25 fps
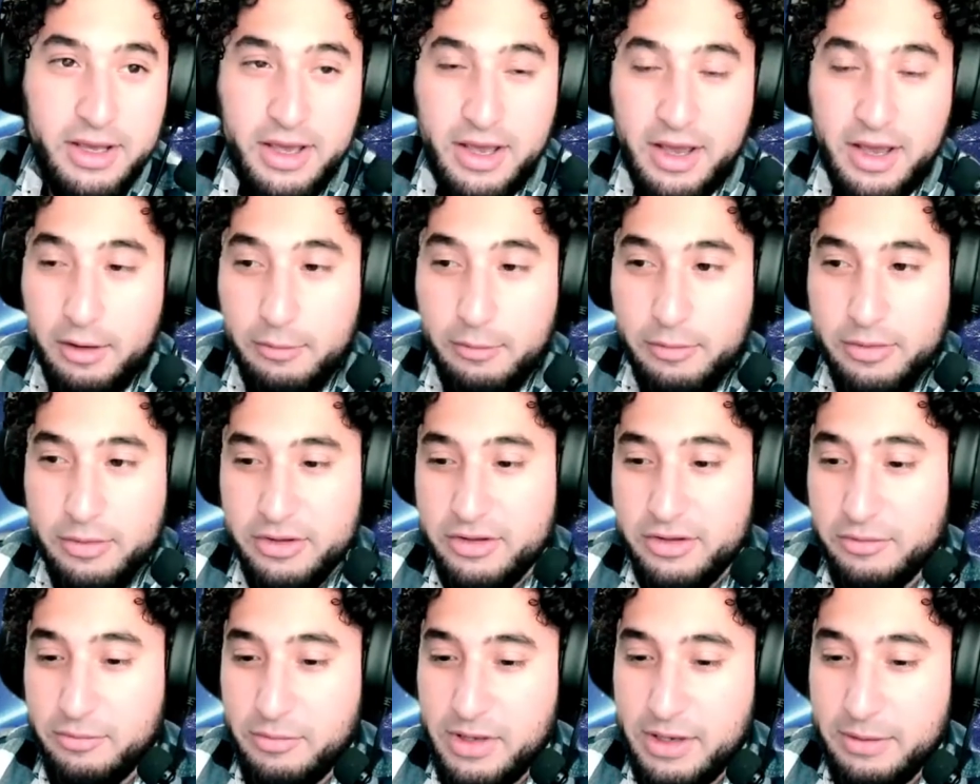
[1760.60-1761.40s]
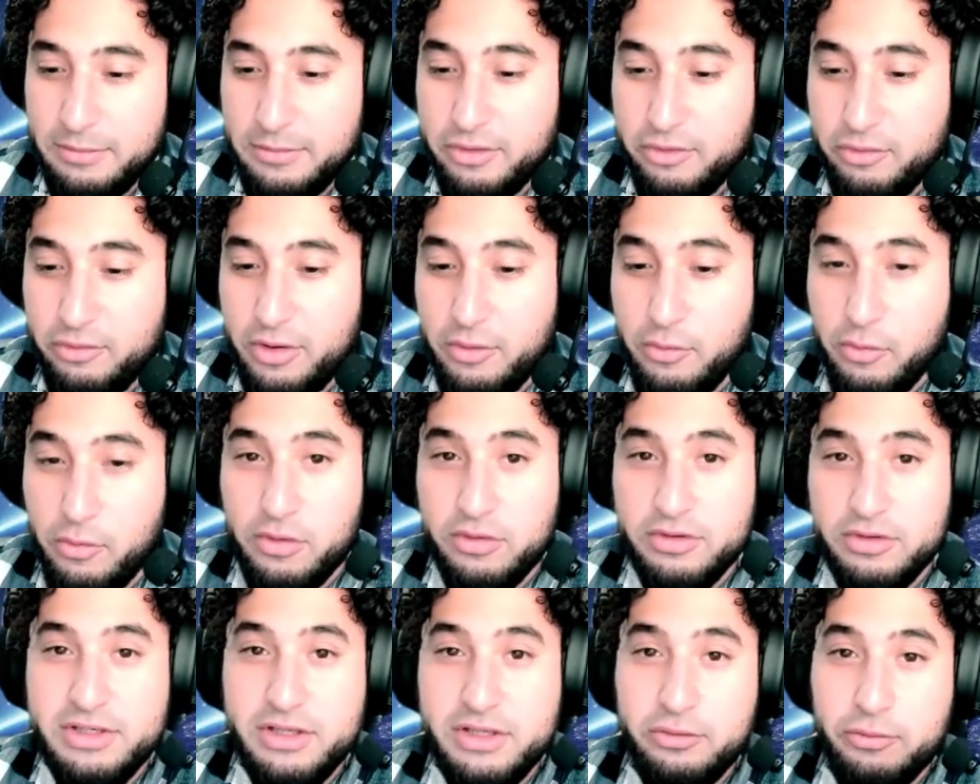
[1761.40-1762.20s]
I mean, to be able to create
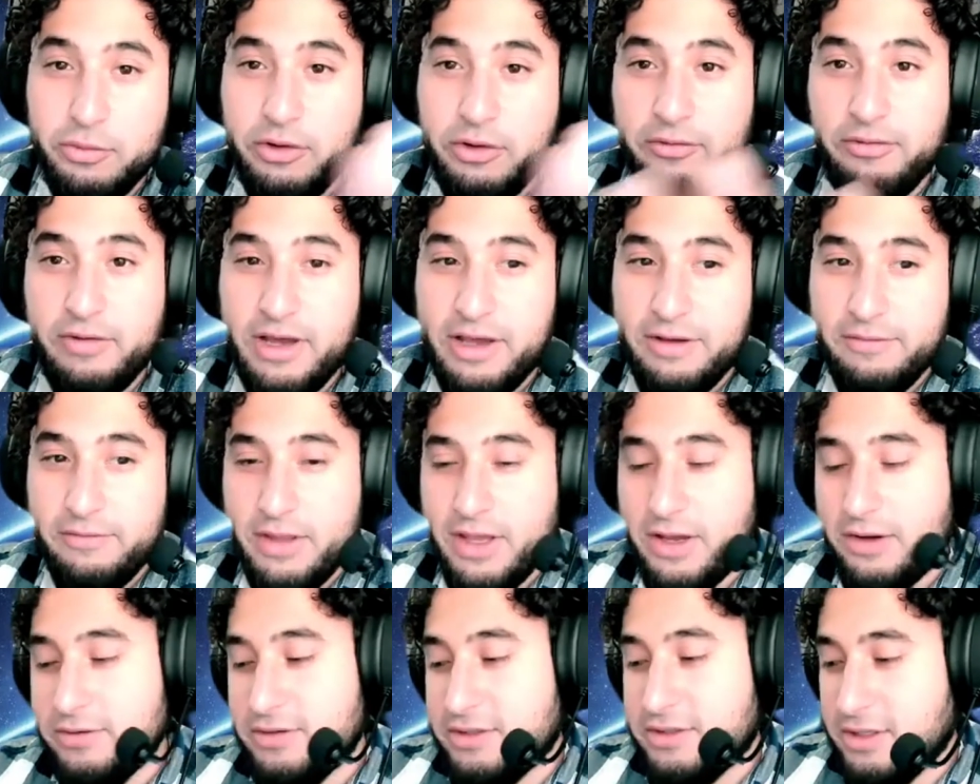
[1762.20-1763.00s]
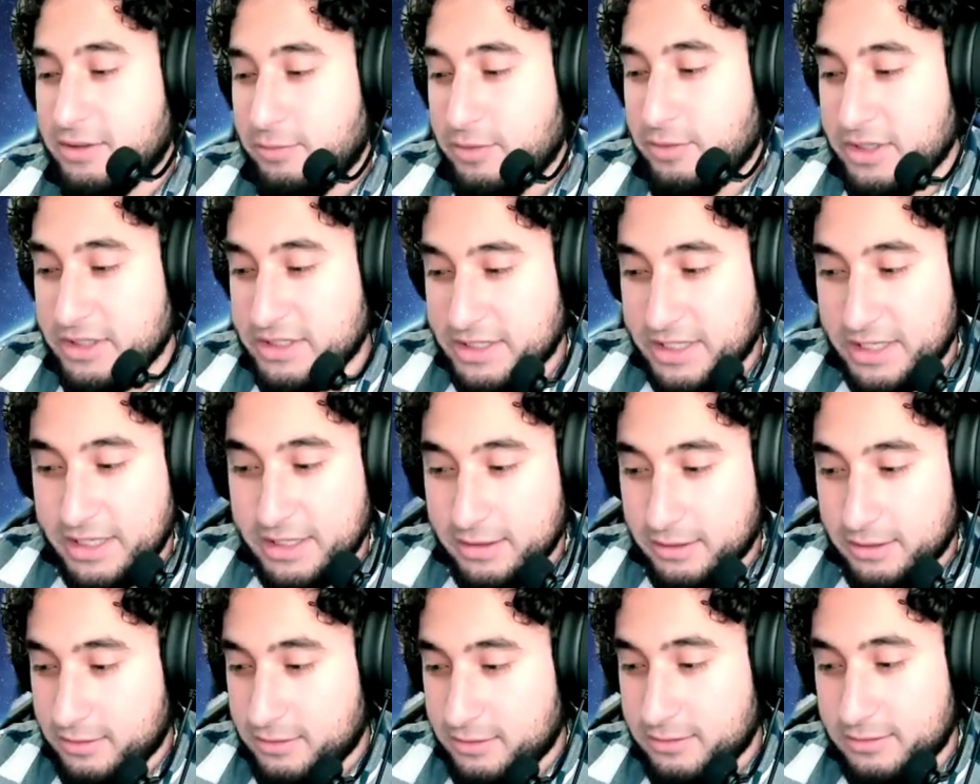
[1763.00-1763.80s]
worlds in Unreal 5 now is going to be
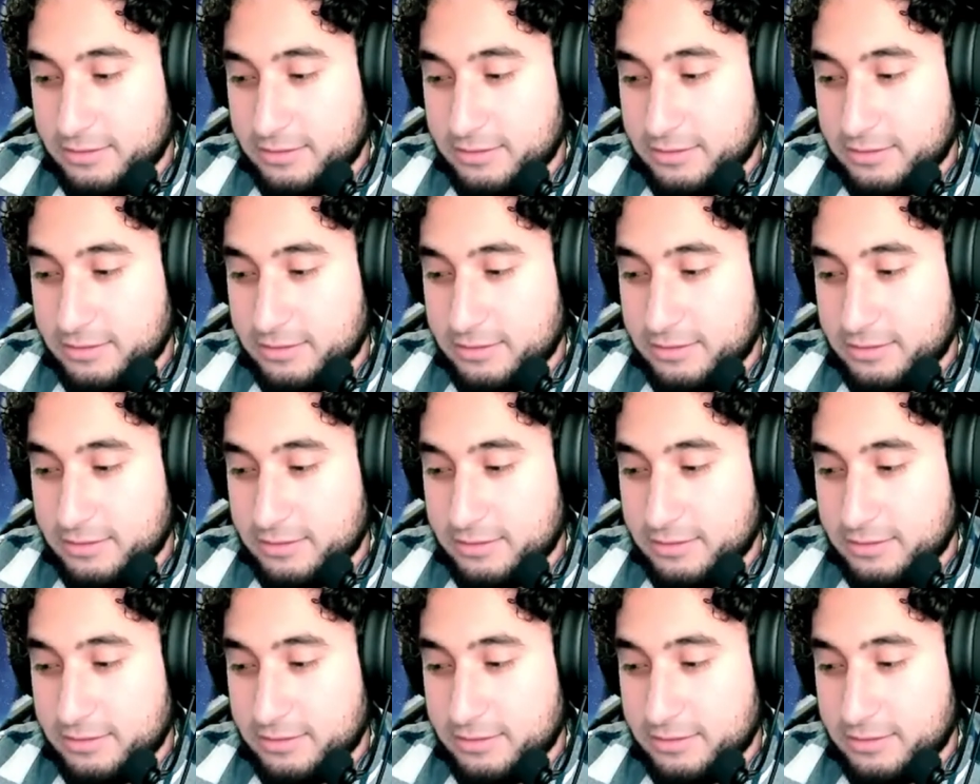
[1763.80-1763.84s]
insane.